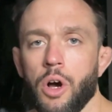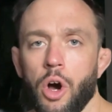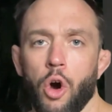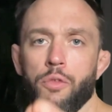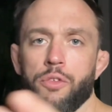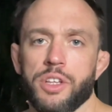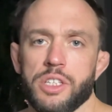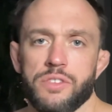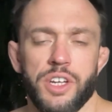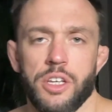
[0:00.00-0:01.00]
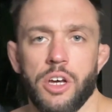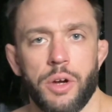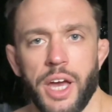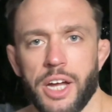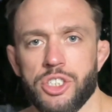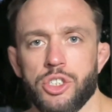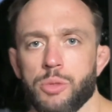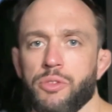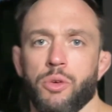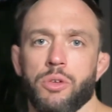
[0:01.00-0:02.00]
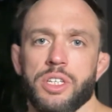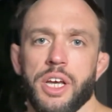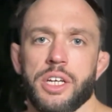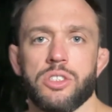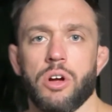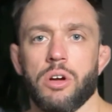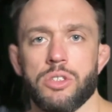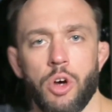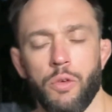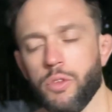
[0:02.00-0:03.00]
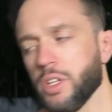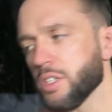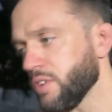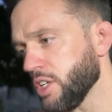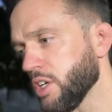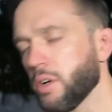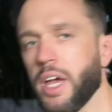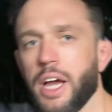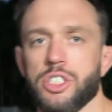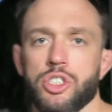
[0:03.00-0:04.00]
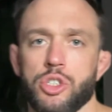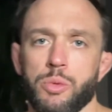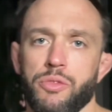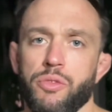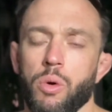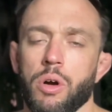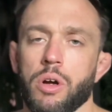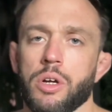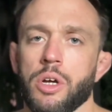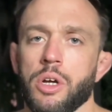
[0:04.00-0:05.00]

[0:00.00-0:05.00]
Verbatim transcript: Hopefully this video catches you before the day starts. Hopefully this video catches you before